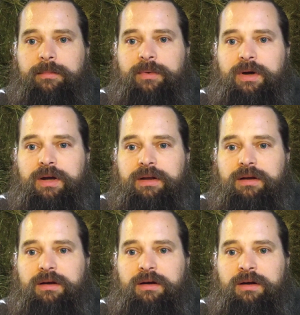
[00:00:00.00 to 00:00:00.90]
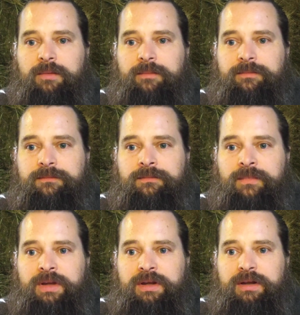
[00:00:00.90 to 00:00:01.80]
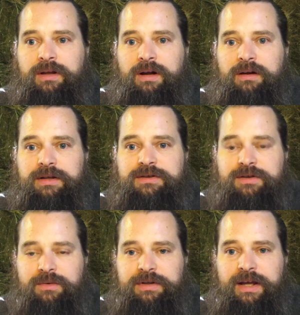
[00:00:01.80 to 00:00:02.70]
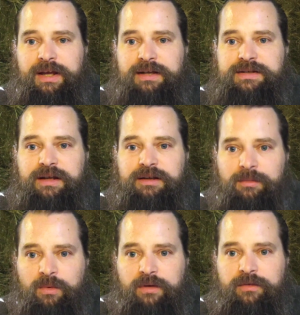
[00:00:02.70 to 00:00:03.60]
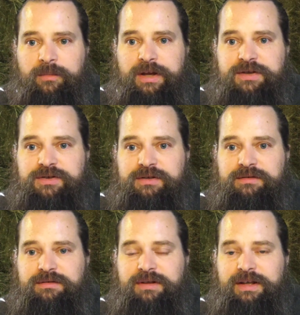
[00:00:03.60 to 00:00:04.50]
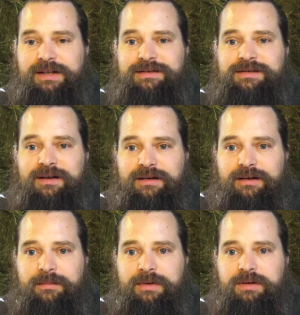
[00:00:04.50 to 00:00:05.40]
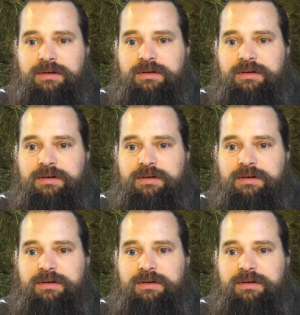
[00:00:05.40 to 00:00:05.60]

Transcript: But I'll get 2 a day as I get more information and time.